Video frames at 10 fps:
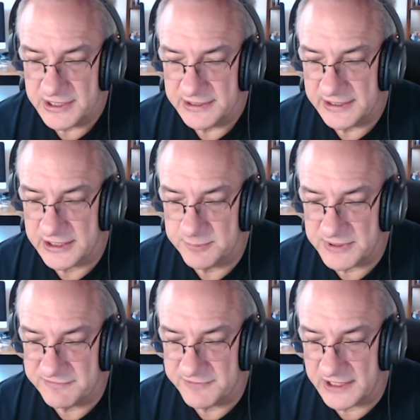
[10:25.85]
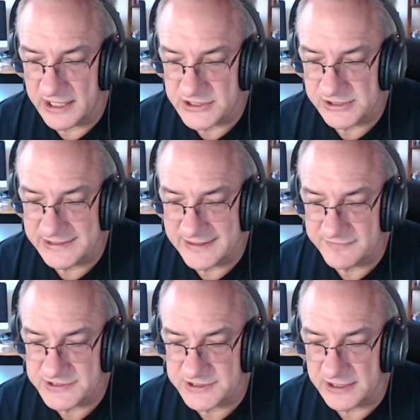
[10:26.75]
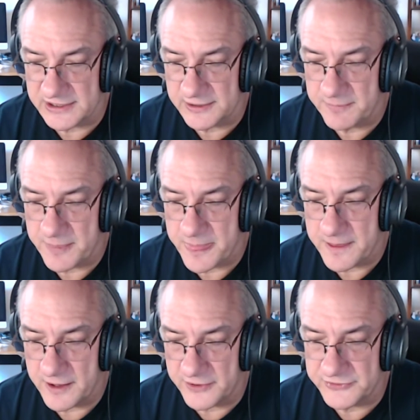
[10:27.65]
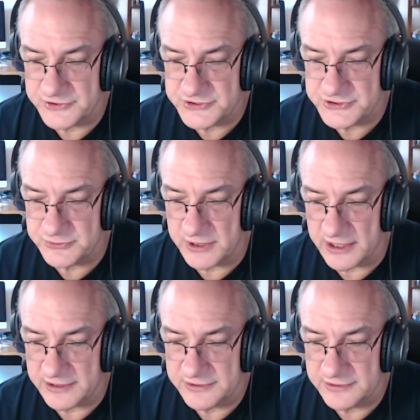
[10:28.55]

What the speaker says: that can be financially devastating. Others do not.